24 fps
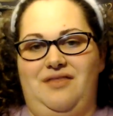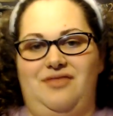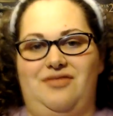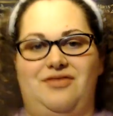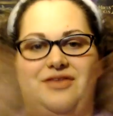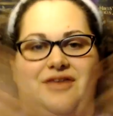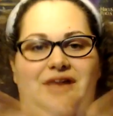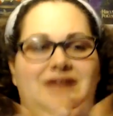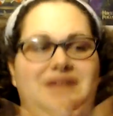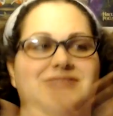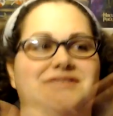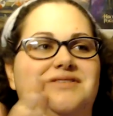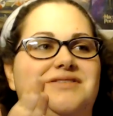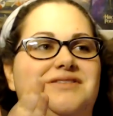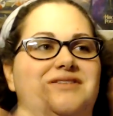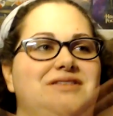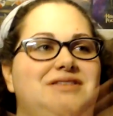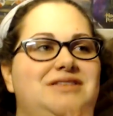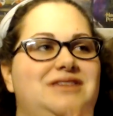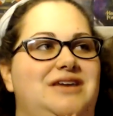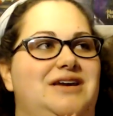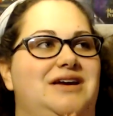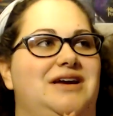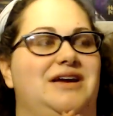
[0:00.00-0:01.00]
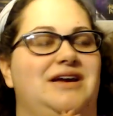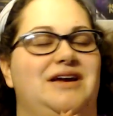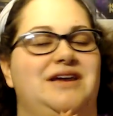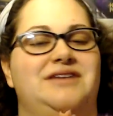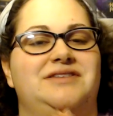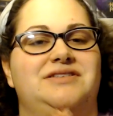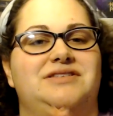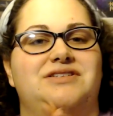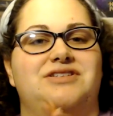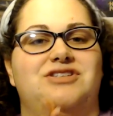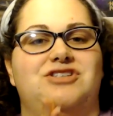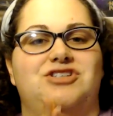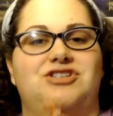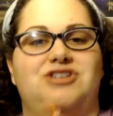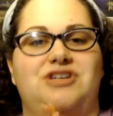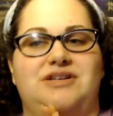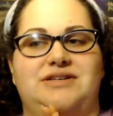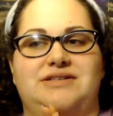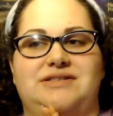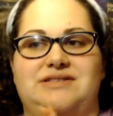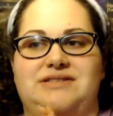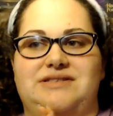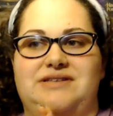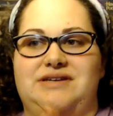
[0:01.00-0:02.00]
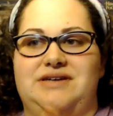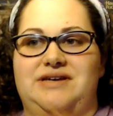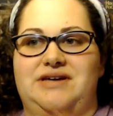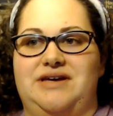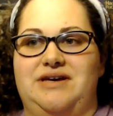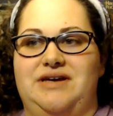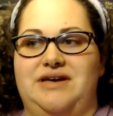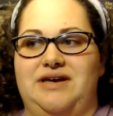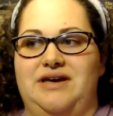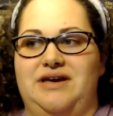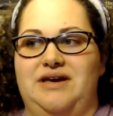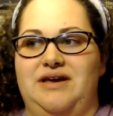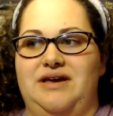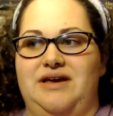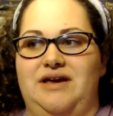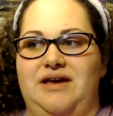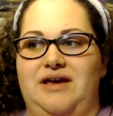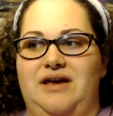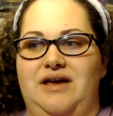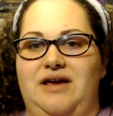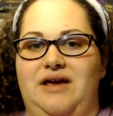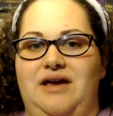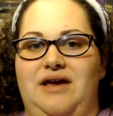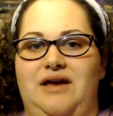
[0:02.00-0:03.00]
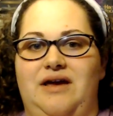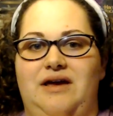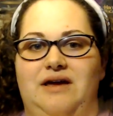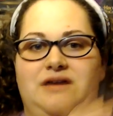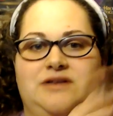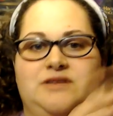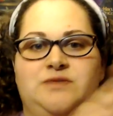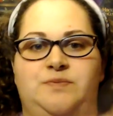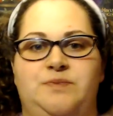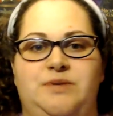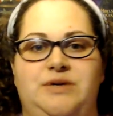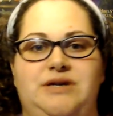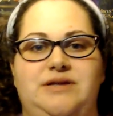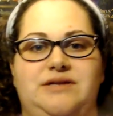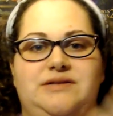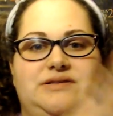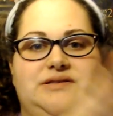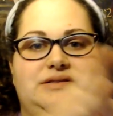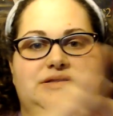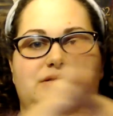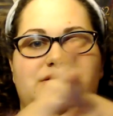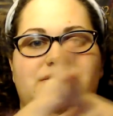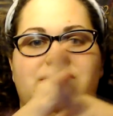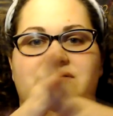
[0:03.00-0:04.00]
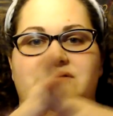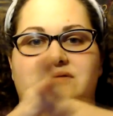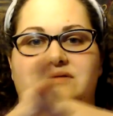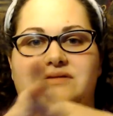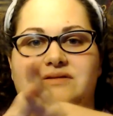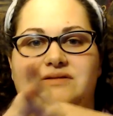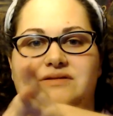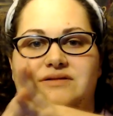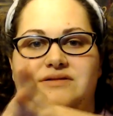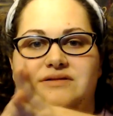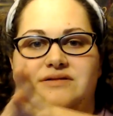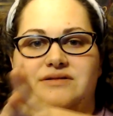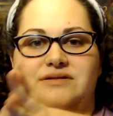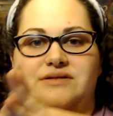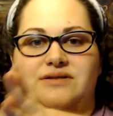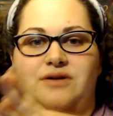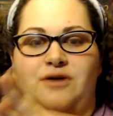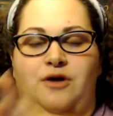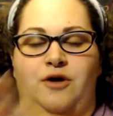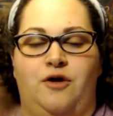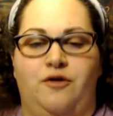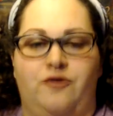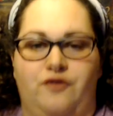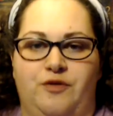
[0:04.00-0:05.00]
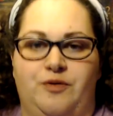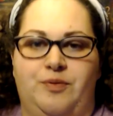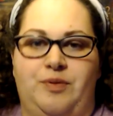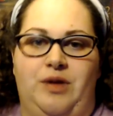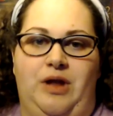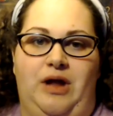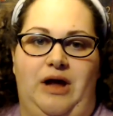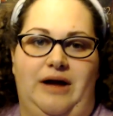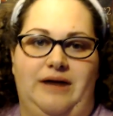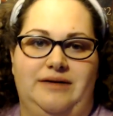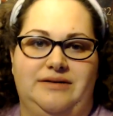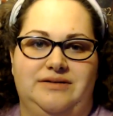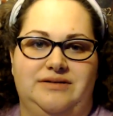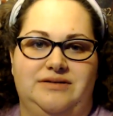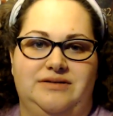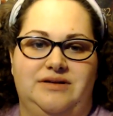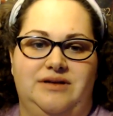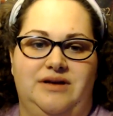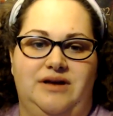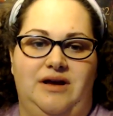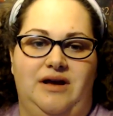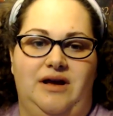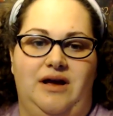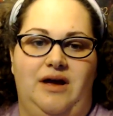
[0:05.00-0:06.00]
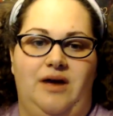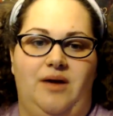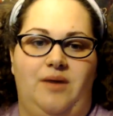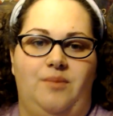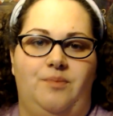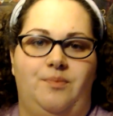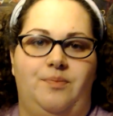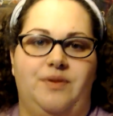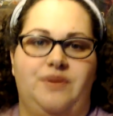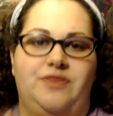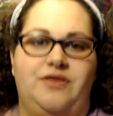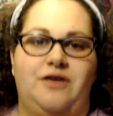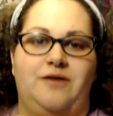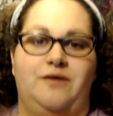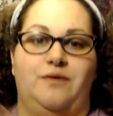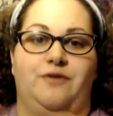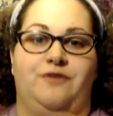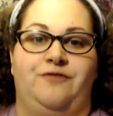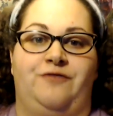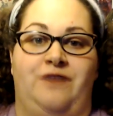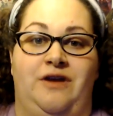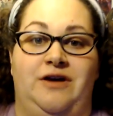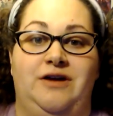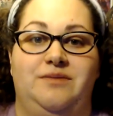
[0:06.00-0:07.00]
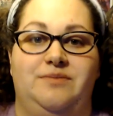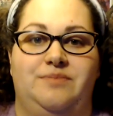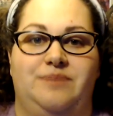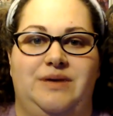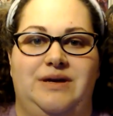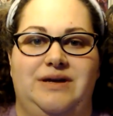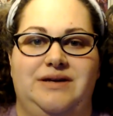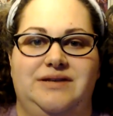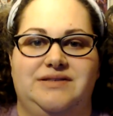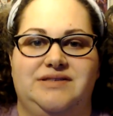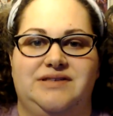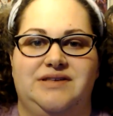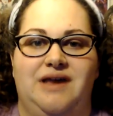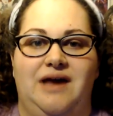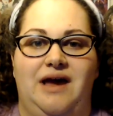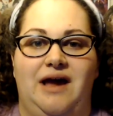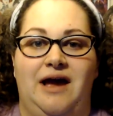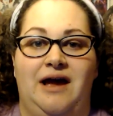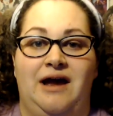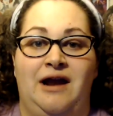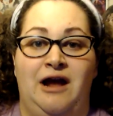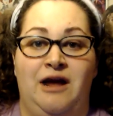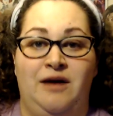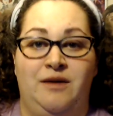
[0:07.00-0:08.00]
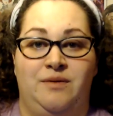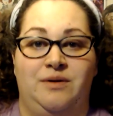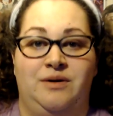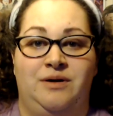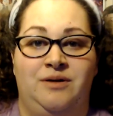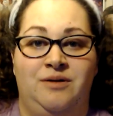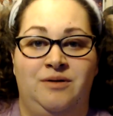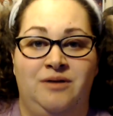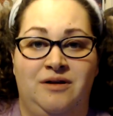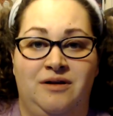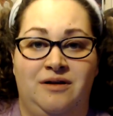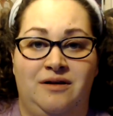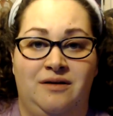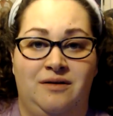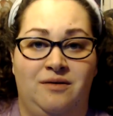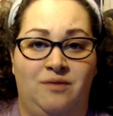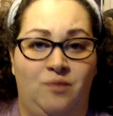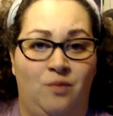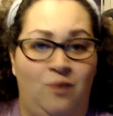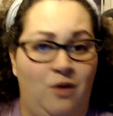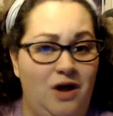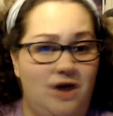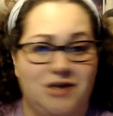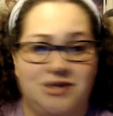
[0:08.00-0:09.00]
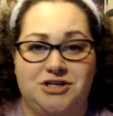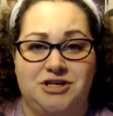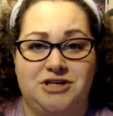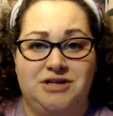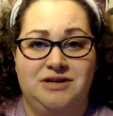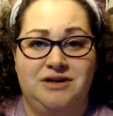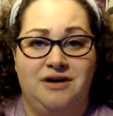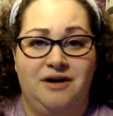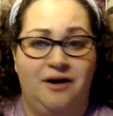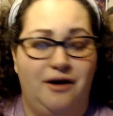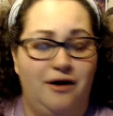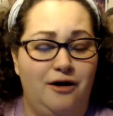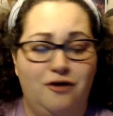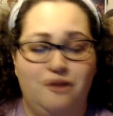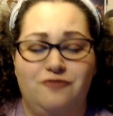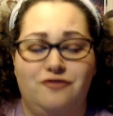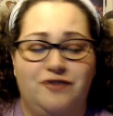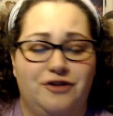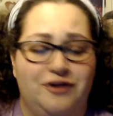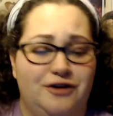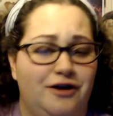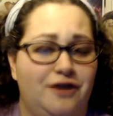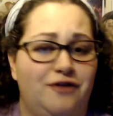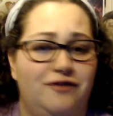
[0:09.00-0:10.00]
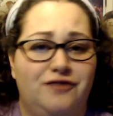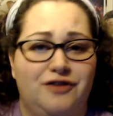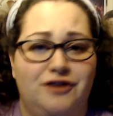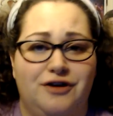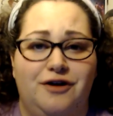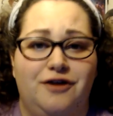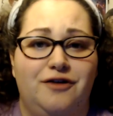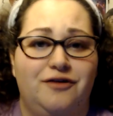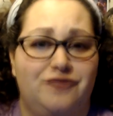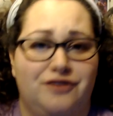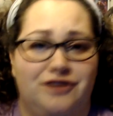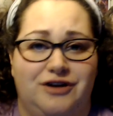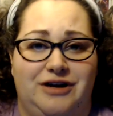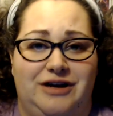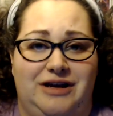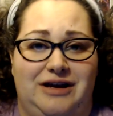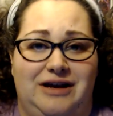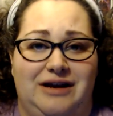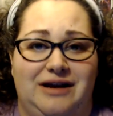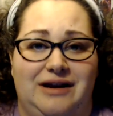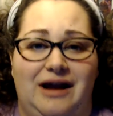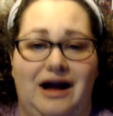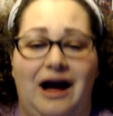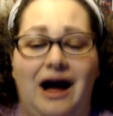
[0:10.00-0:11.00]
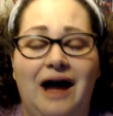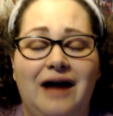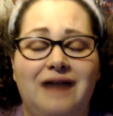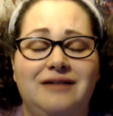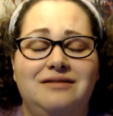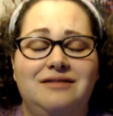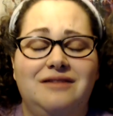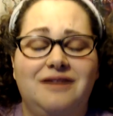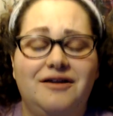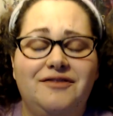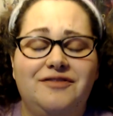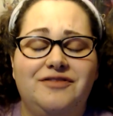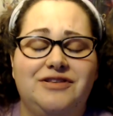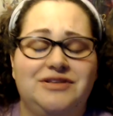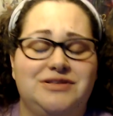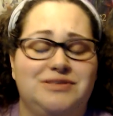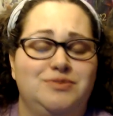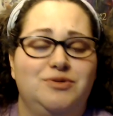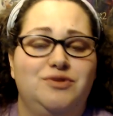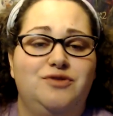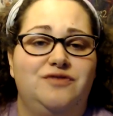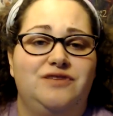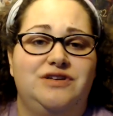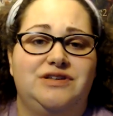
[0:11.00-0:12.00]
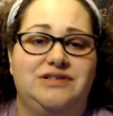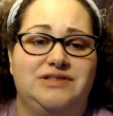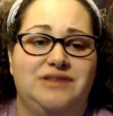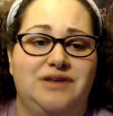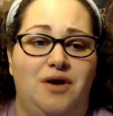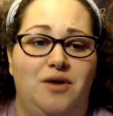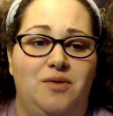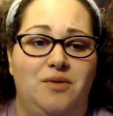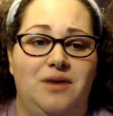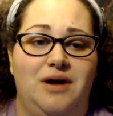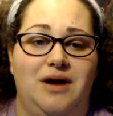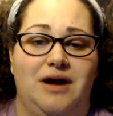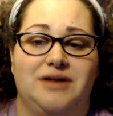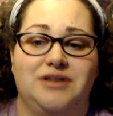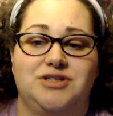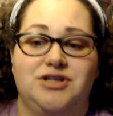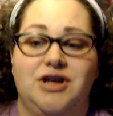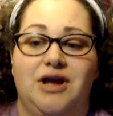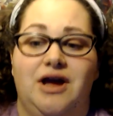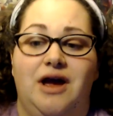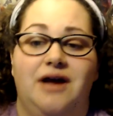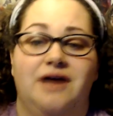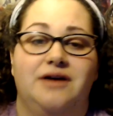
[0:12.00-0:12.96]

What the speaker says: That's the thing, is it's just... it's bits over plot. But they were fun bits, and I will watch it over and over and over again. I love this movie so much.